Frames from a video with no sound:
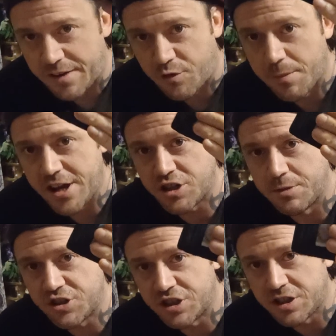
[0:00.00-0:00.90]
information,
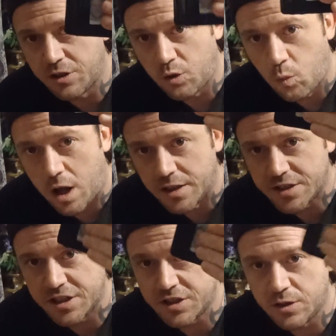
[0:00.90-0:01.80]
but it's just a little wallet.
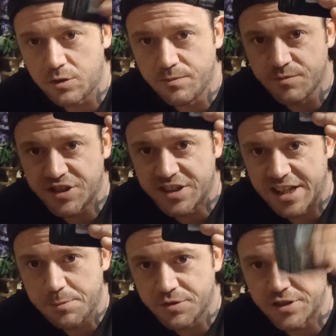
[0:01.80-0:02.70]
It's just a little
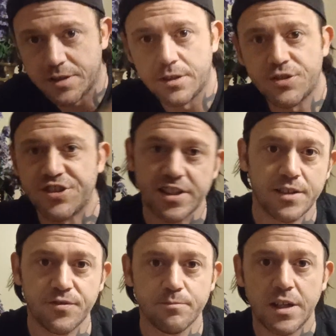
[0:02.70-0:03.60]
slip, just a little
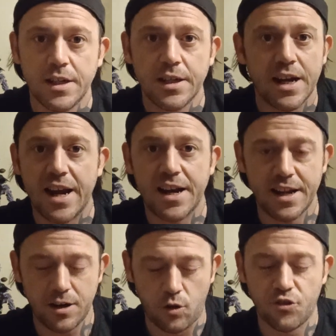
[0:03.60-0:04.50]
sleeve, and
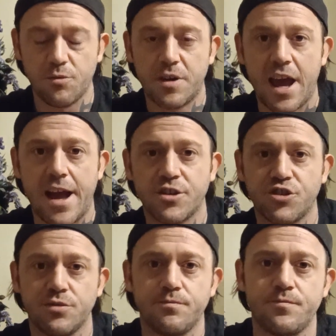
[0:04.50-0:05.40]
it holds some
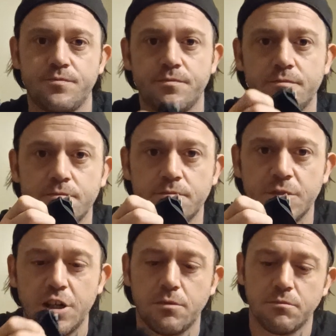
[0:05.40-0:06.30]
cash.
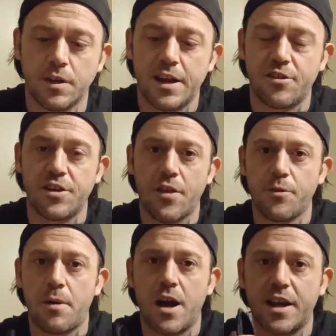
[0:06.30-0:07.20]
You know, it has
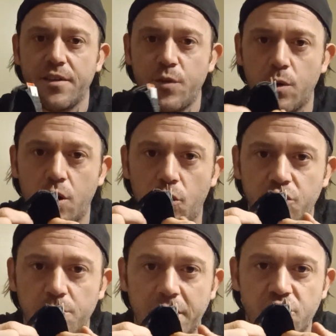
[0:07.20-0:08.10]
another pocket if you want to hold
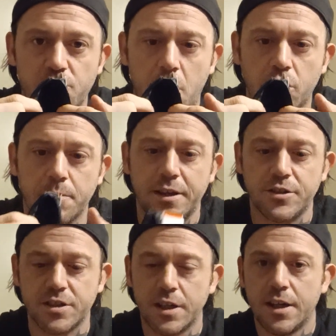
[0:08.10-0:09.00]
some like smaller bills.